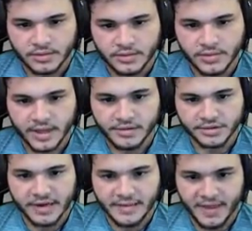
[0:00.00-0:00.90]
That goes
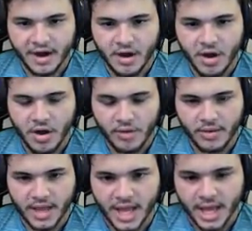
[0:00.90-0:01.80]
right there.
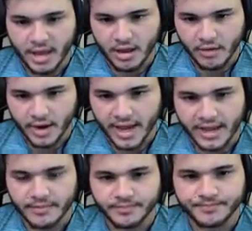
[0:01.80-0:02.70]
Okay,
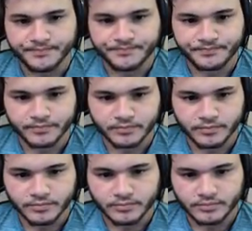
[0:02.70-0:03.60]
alright.
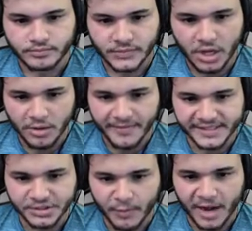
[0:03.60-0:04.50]
Oh, look,
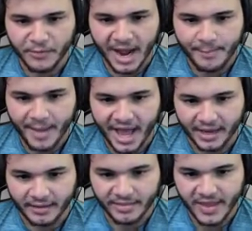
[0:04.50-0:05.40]
that's the red grab pack
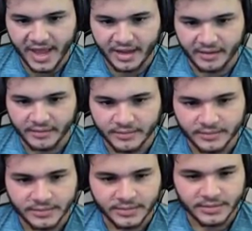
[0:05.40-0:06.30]
thing!
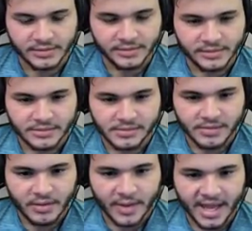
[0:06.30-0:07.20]

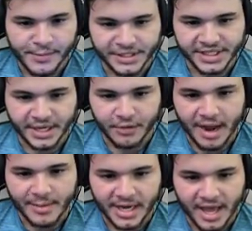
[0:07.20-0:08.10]
Why can't we just, like,
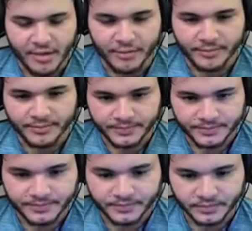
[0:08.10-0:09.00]
grab it down?
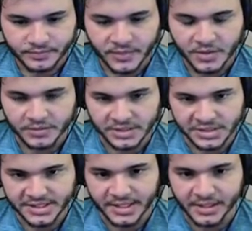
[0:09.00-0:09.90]
You know,
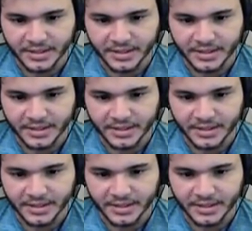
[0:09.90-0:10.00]
just steal it.